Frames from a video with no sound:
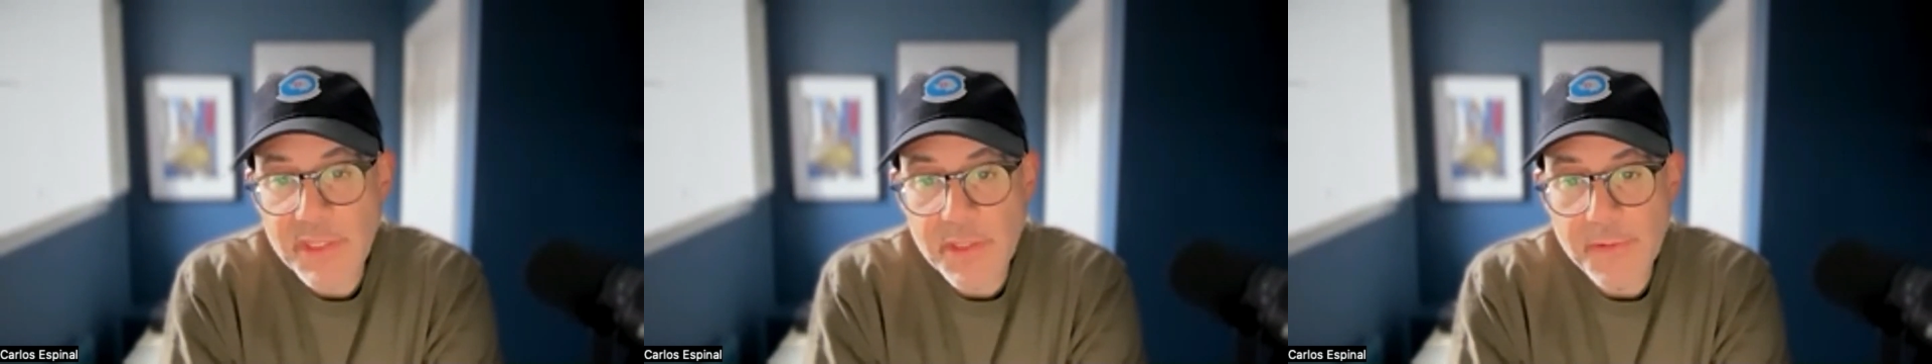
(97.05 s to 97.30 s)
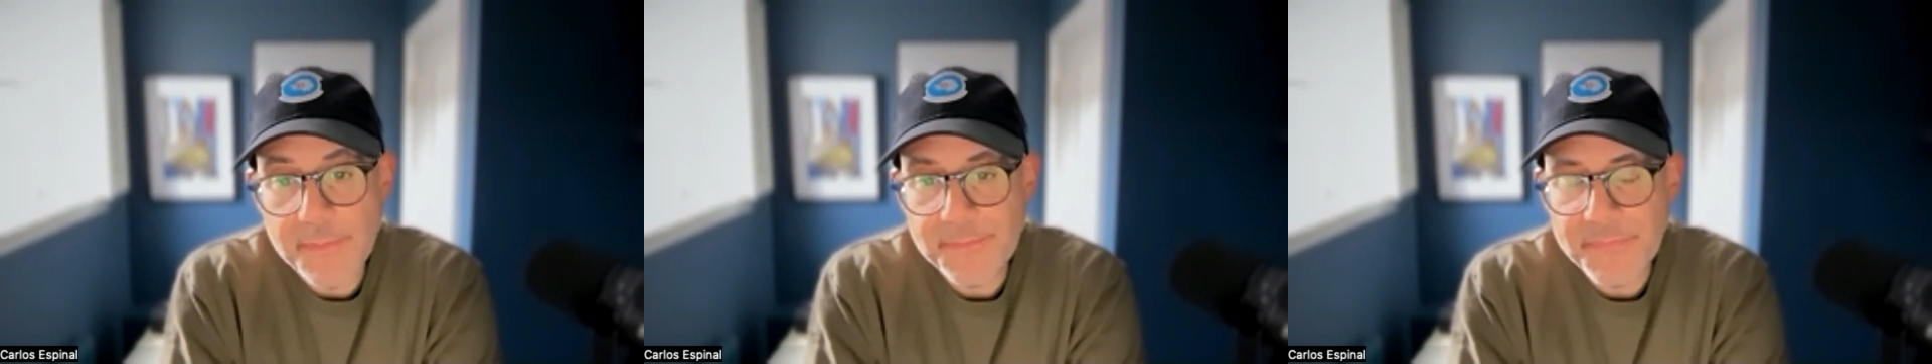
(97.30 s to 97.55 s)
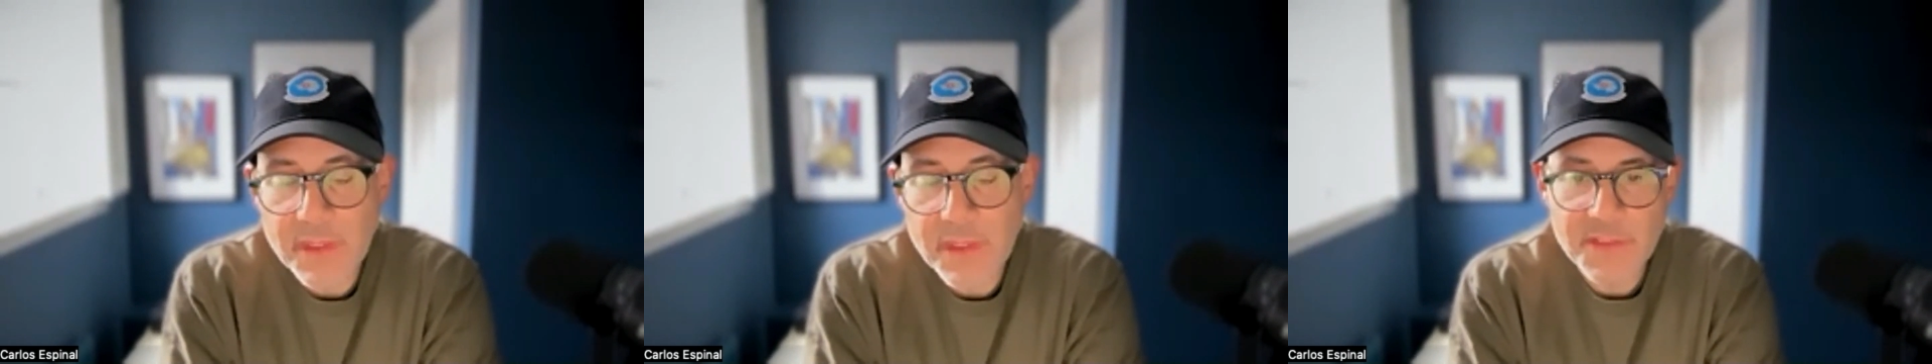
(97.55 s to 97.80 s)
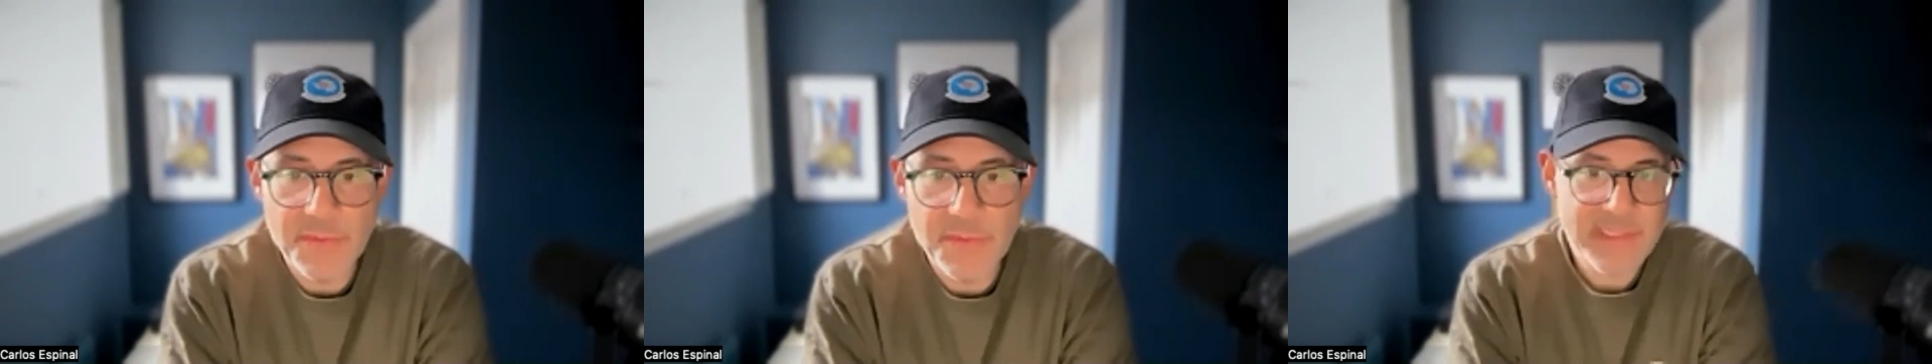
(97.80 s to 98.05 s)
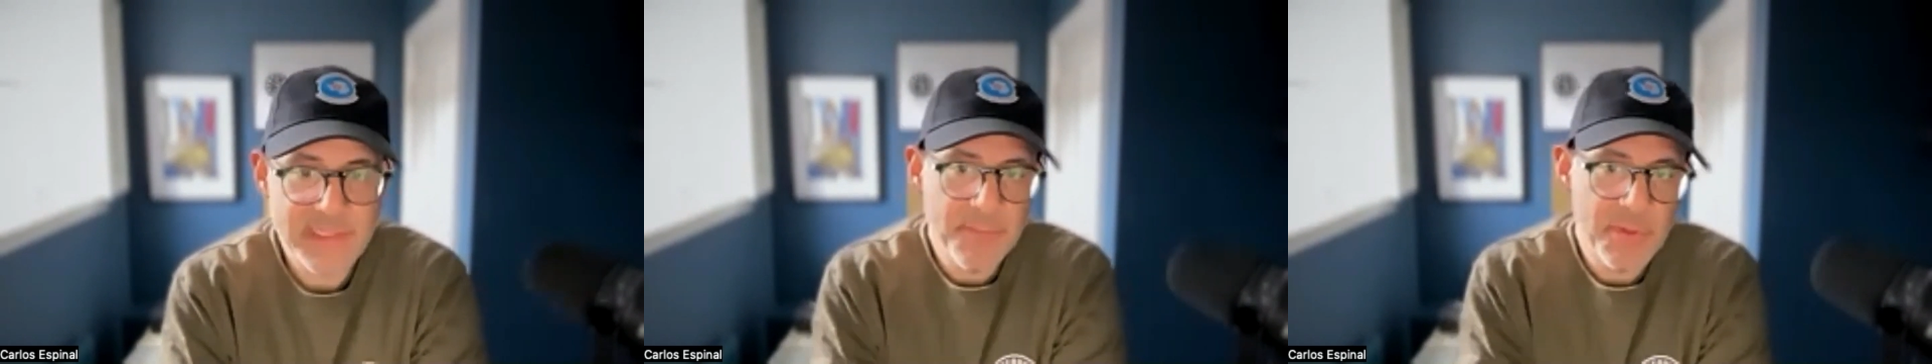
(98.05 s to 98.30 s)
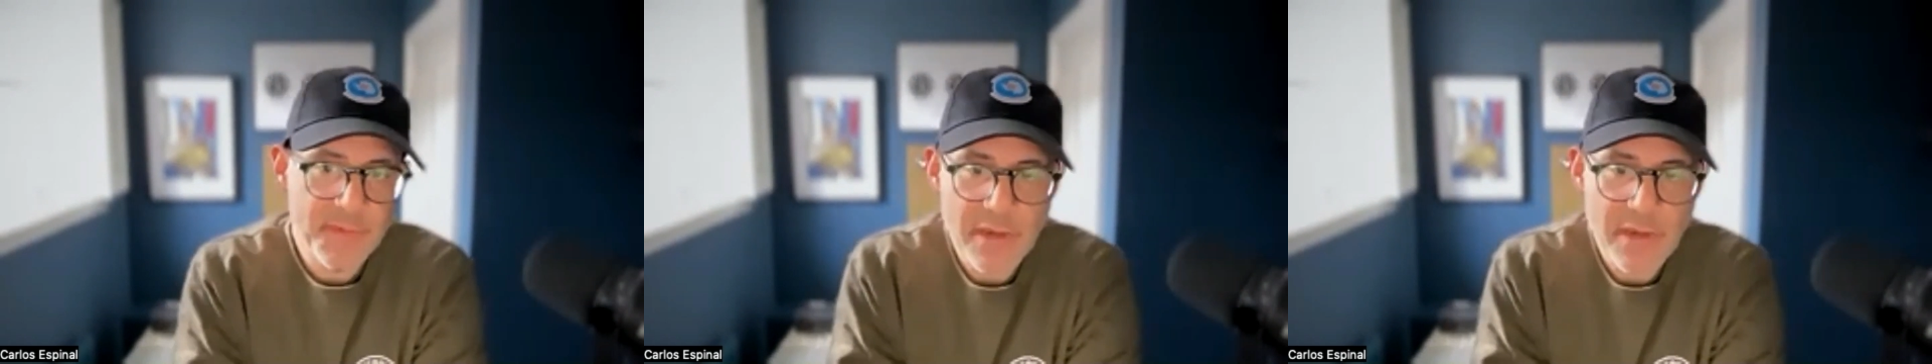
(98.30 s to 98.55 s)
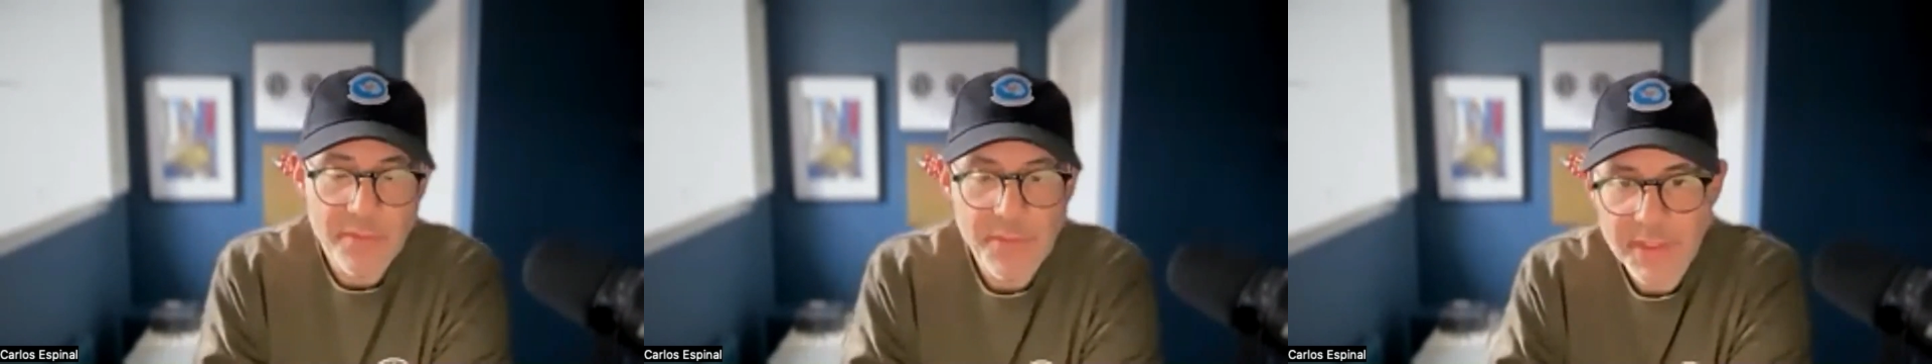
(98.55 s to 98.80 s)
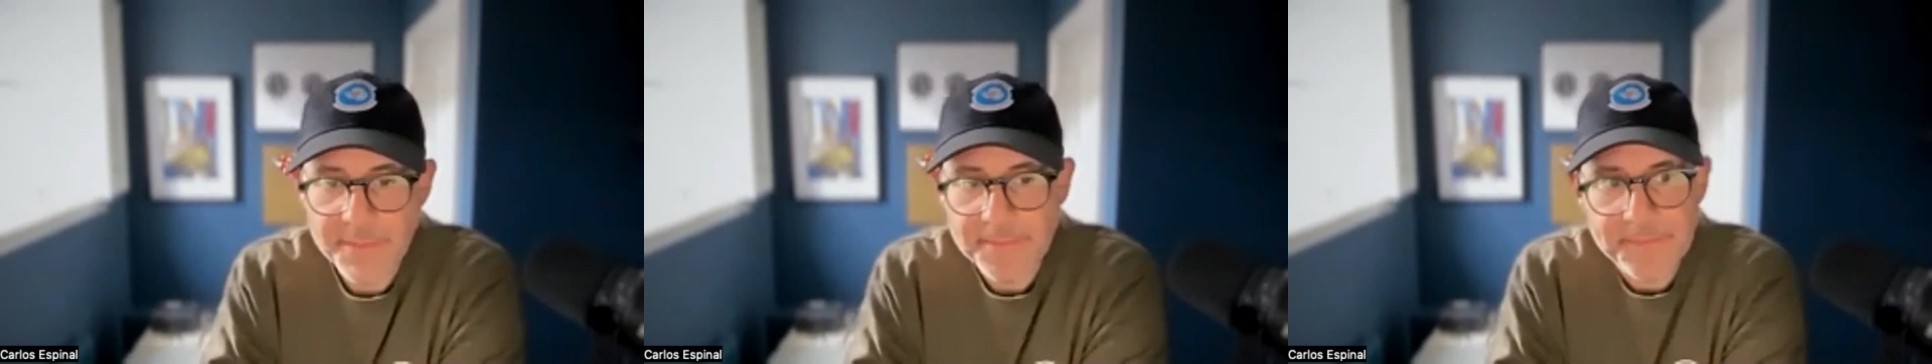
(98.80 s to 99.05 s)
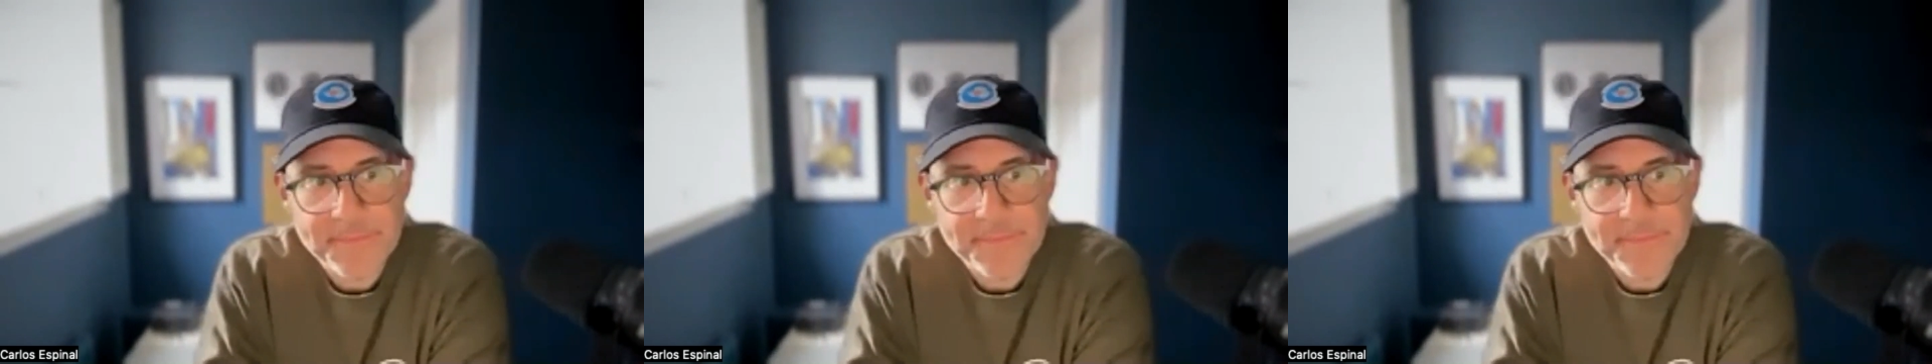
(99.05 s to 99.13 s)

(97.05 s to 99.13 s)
you. So an example of that would be